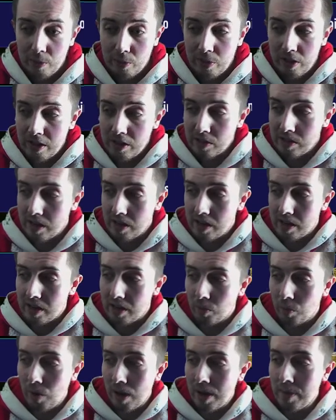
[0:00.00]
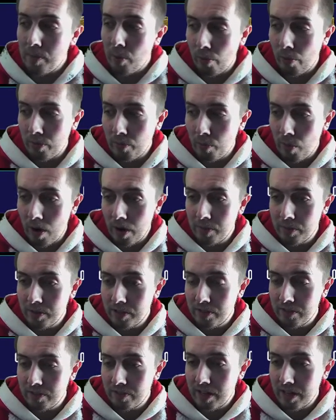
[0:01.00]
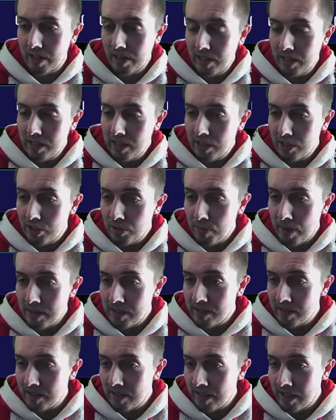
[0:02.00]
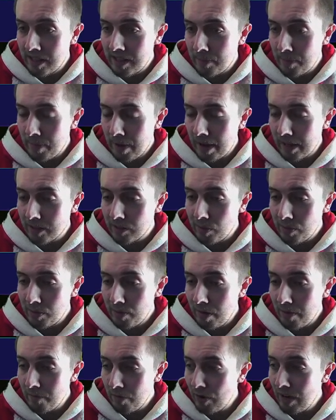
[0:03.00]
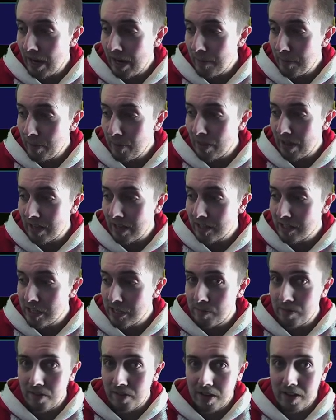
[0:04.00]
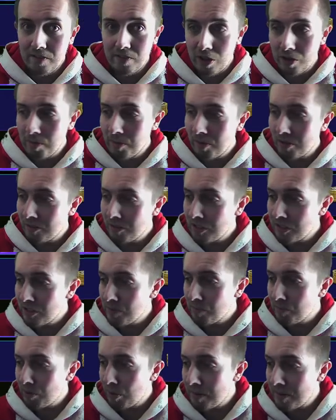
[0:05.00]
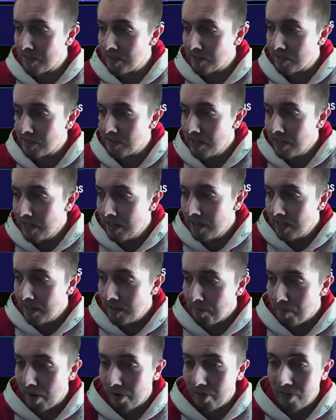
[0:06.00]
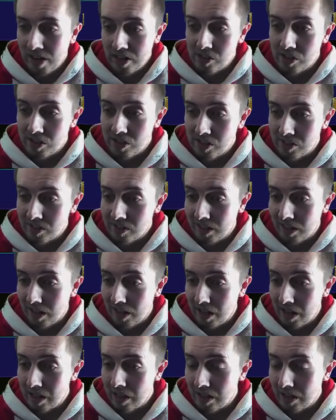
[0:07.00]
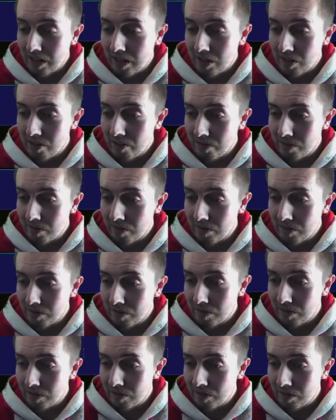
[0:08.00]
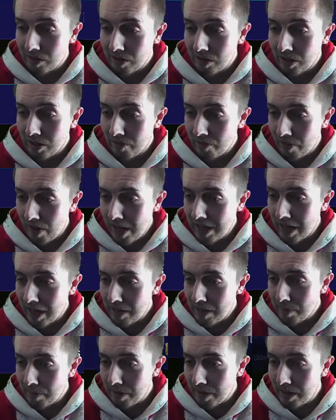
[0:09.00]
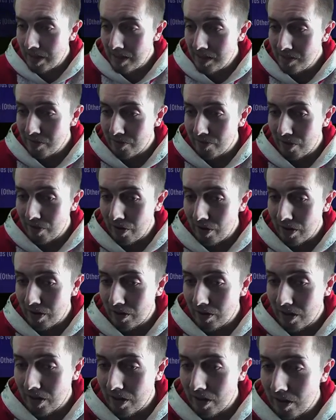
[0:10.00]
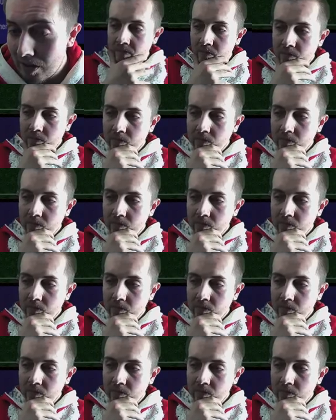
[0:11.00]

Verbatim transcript: That's way more than what I would have spent in the pack. So I'm very happy with that, actually, to be fair, even though my reaction probably doesn't... My reaction doesn't kind of convey that, but he's a very good card.